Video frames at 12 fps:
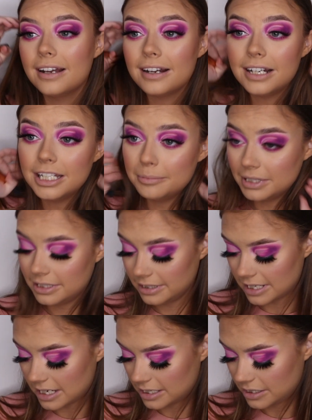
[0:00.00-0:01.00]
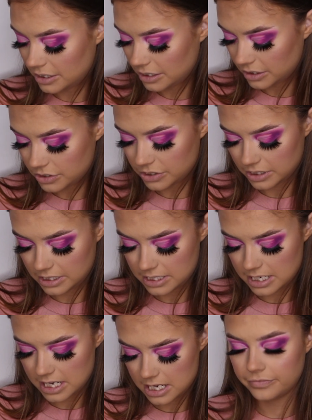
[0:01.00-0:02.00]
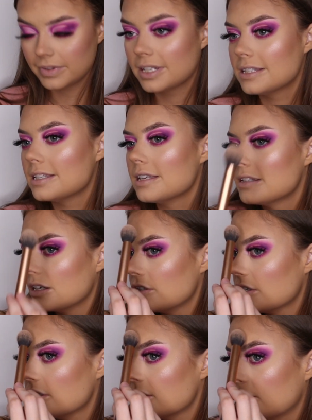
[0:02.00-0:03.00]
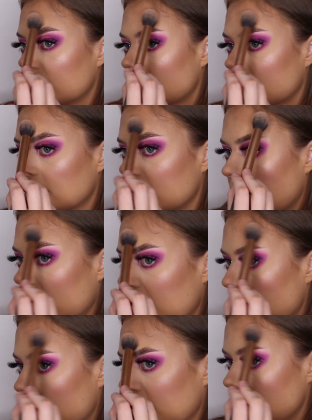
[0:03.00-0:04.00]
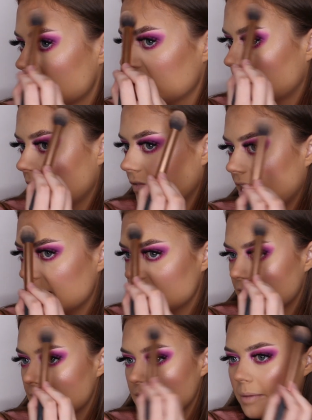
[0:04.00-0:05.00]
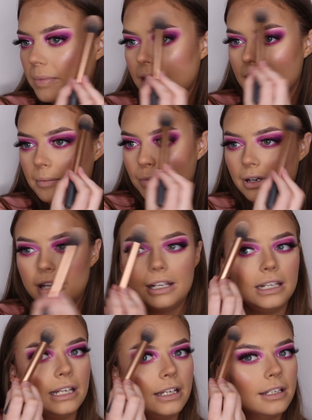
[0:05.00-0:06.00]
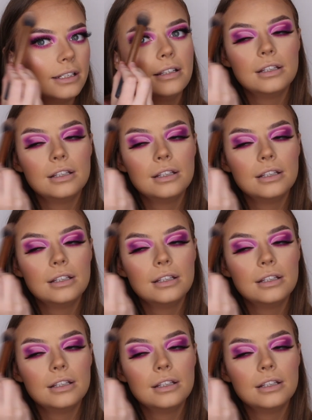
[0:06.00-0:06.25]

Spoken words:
I'm then just going to take Sister just on the high points of my face, just a bit more lightly.